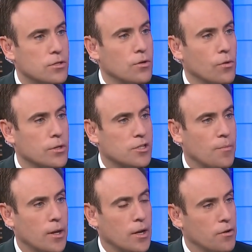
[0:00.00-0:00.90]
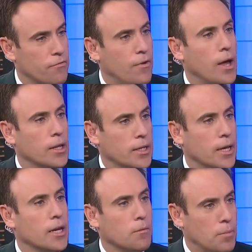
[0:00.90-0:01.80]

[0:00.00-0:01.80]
stories about how you're finally getting